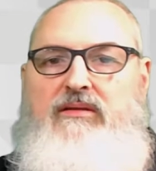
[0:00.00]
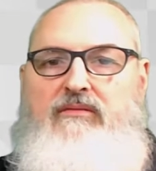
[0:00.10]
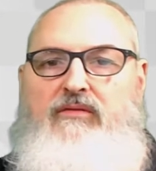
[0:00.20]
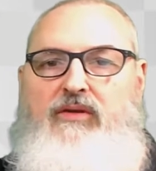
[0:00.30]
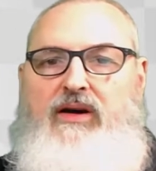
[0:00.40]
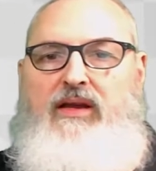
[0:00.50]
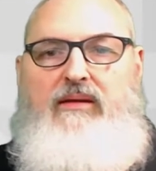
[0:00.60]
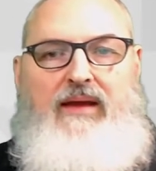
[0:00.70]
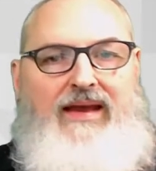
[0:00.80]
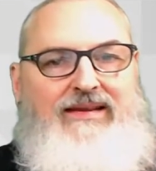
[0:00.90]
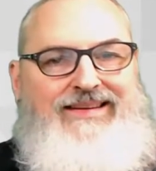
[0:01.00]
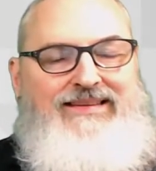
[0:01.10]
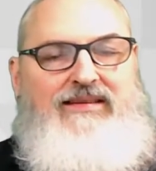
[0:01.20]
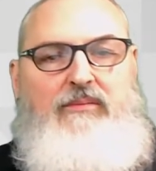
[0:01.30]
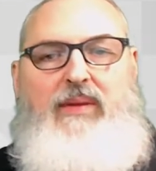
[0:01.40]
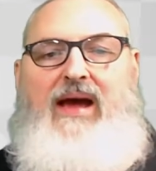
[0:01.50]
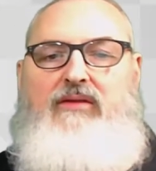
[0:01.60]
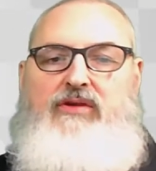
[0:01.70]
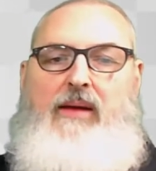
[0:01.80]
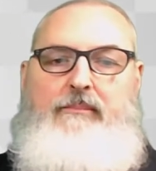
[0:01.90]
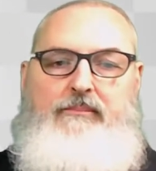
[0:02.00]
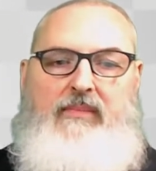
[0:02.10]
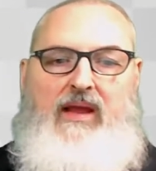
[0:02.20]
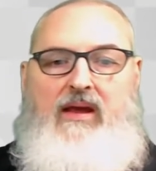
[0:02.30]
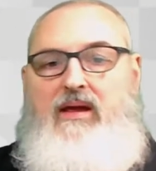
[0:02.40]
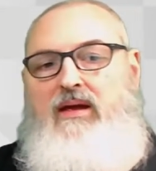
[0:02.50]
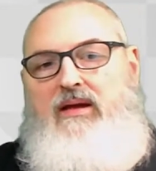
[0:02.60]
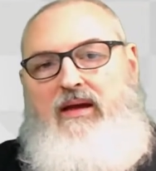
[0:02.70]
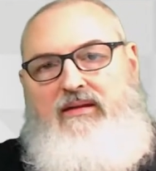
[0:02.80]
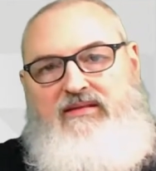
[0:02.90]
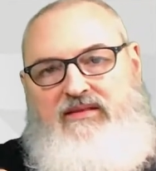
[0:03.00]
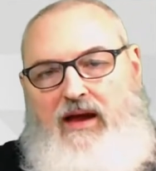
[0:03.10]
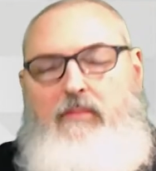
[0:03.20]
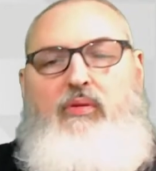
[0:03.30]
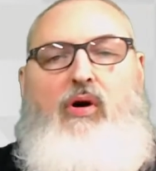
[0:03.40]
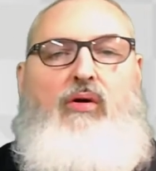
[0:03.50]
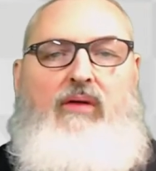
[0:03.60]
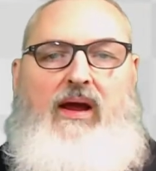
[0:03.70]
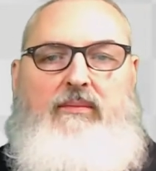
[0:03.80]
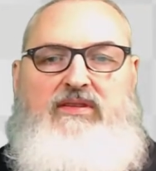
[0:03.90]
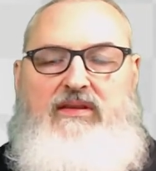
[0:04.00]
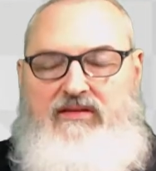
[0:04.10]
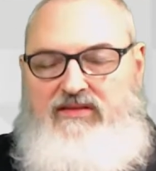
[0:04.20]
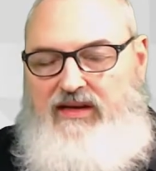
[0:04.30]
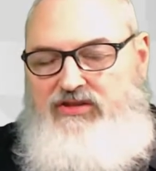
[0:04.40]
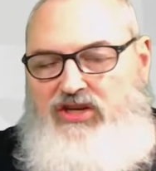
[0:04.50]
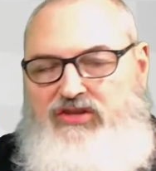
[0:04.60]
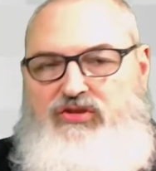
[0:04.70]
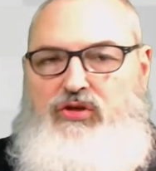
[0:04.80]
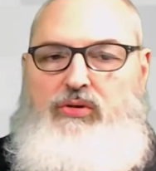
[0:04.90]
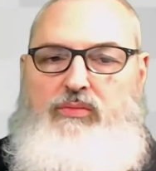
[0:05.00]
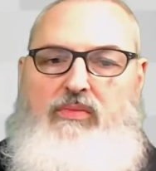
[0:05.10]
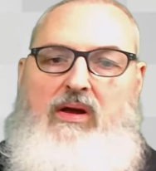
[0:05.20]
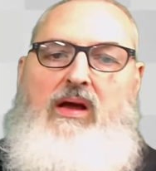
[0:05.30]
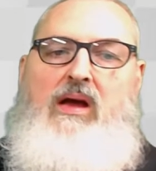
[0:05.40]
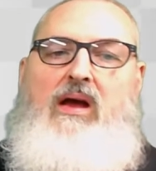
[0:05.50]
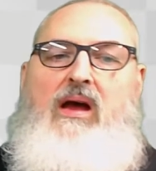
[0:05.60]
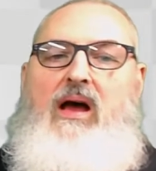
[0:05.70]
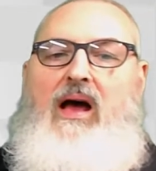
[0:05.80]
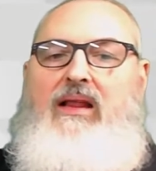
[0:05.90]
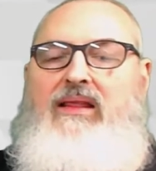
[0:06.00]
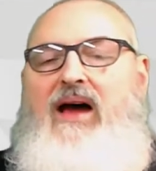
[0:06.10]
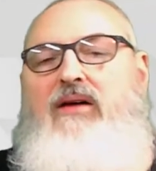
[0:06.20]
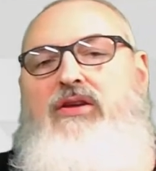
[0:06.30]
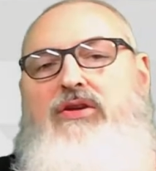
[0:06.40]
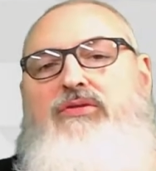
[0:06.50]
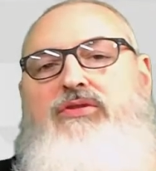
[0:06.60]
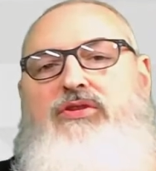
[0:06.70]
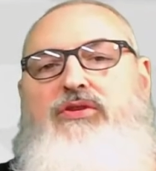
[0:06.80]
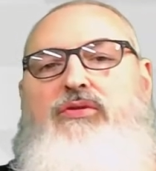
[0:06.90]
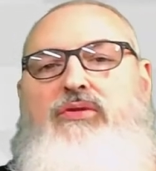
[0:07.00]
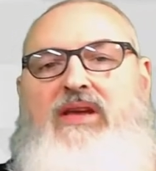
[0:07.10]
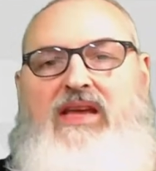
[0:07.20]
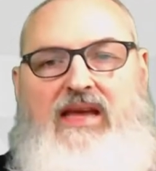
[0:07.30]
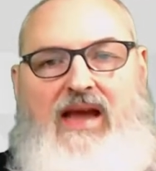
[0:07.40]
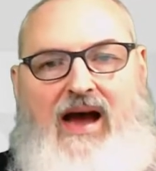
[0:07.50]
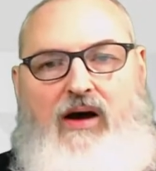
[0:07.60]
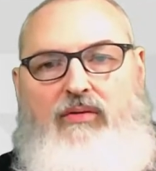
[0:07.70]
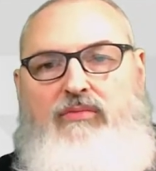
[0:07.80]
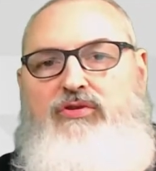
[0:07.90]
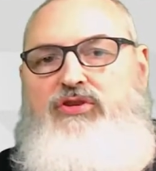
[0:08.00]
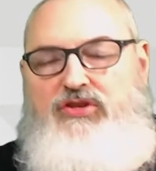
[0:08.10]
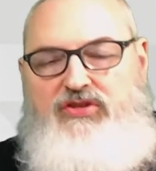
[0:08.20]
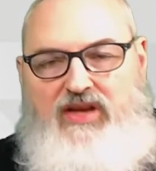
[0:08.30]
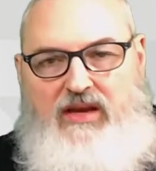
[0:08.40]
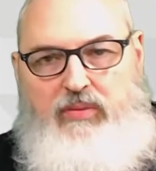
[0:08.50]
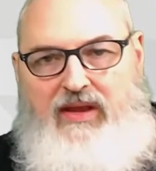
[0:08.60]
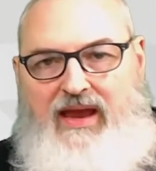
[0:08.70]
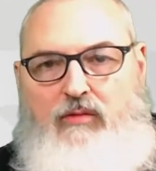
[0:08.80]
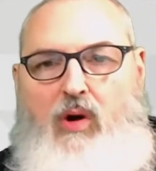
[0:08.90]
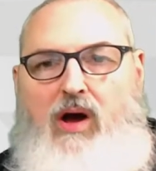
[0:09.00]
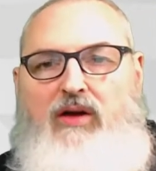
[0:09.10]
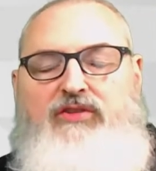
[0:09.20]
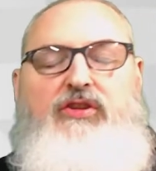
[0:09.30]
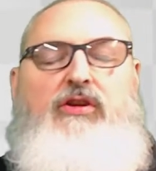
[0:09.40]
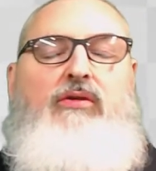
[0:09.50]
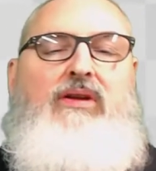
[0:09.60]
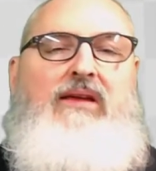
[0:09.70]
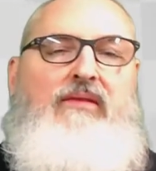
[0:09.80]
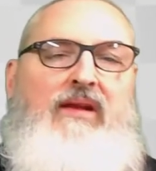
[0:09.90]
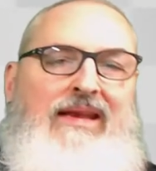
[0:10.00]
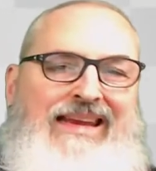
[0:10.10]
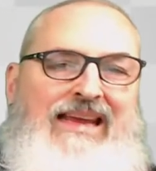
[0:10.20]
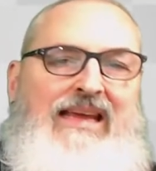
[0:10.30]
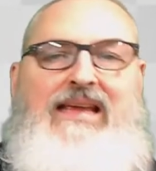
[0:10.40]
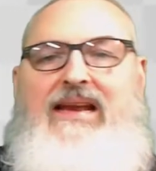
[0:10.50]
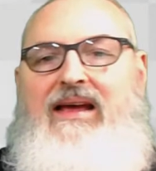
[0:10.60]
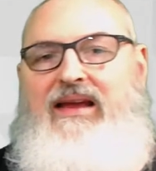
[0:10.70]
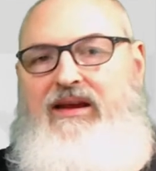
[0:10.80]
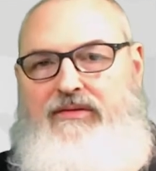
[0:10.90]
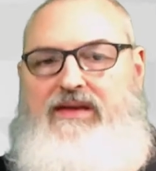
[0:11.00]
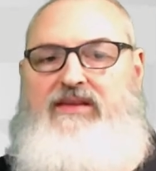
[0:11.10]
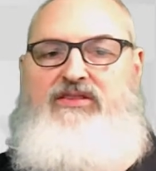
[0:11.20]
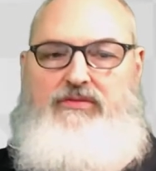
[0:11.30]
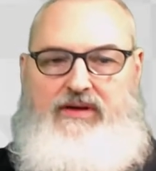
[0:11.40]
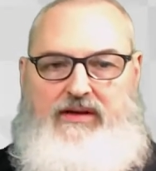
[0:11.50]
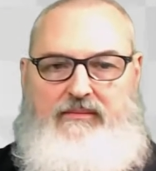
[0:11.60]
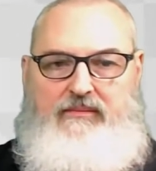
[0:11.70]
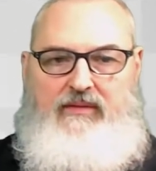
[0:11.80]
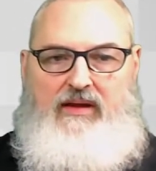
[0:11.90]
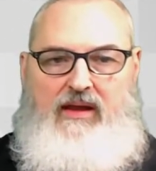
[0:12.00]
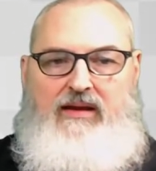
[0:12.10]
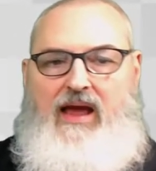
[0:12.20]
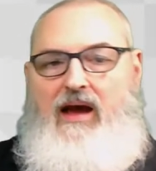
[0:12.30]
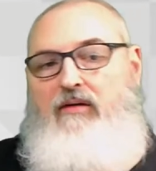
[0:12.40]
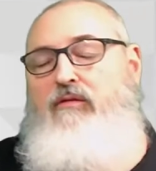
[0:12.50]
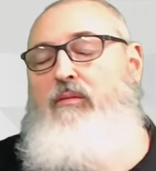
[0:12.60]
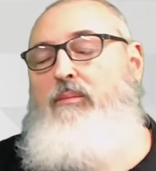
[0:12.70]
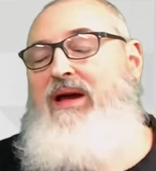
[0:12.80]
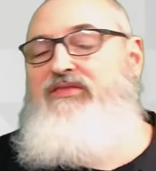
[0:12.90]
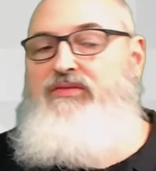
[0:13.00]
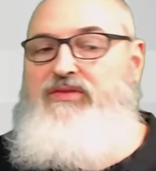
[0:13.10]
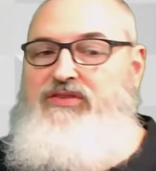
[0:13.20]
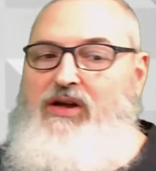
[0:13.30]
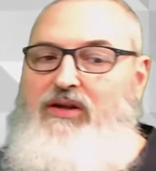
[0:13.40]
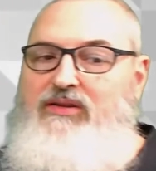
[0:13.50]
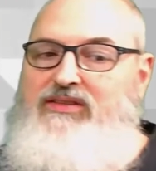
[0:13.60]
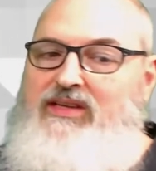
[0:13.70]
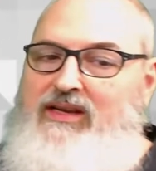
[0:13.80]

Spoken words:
for a decent backdrop. Some programs, such as Zoom, allow you to key out just a blank wall, so you don't even need a green screen. Now, for best results,